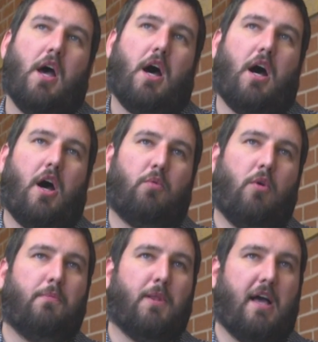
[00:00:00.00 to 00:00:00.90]
A
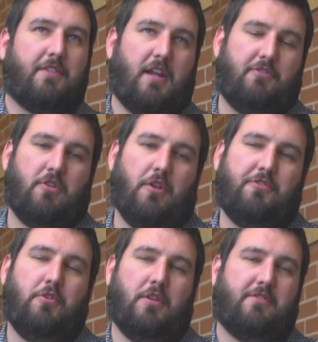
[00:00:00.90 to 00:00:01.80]
roadblock that I saw
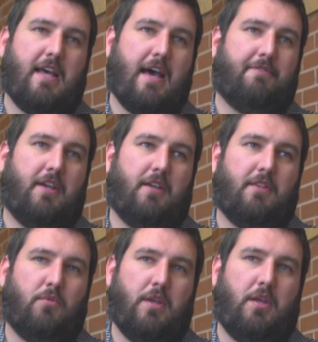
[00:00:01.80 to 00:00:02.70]
students having
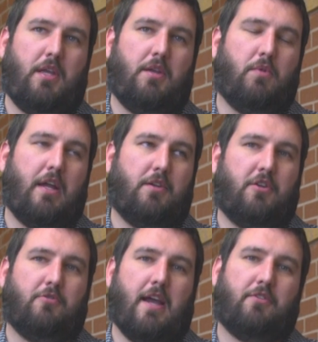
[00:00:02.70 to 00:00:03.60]
that we had to
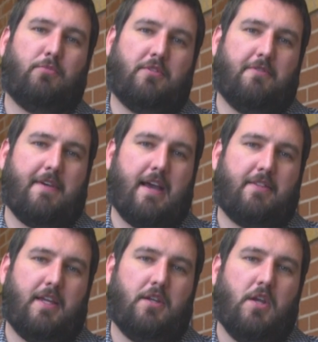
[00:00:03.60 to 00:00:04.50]
address was the fact
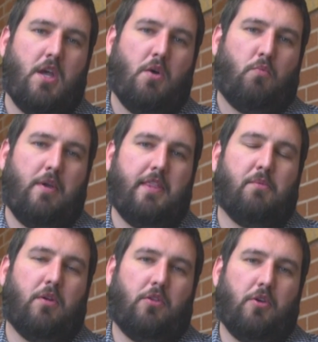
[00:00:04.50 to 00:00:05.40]
that when they
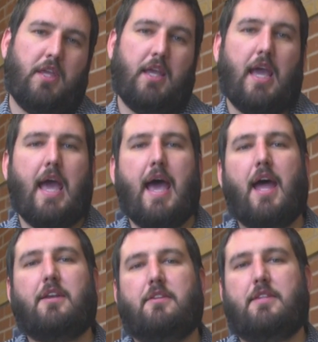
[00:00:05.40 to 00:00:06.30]
were looking at